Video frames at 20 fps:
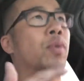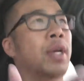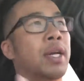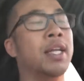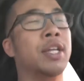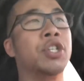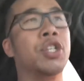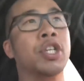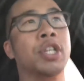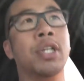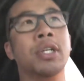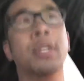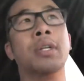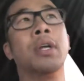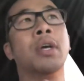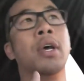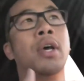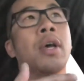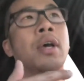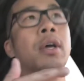
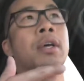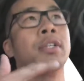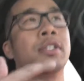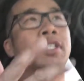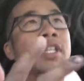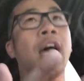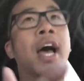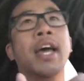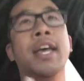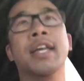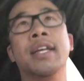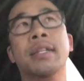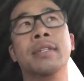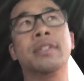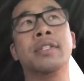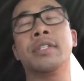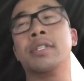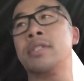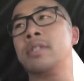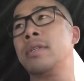religion,
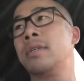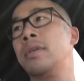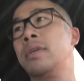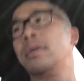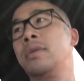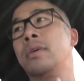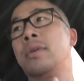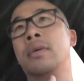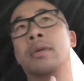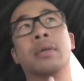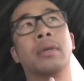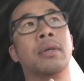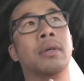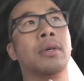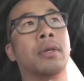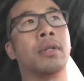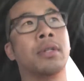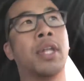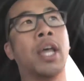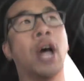science.
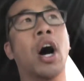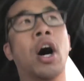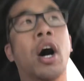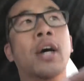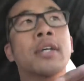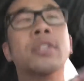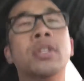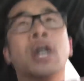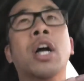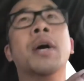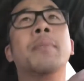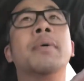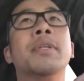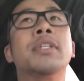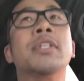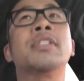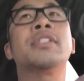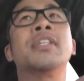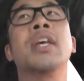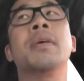They all talk
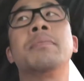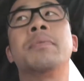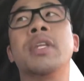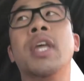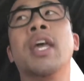about the same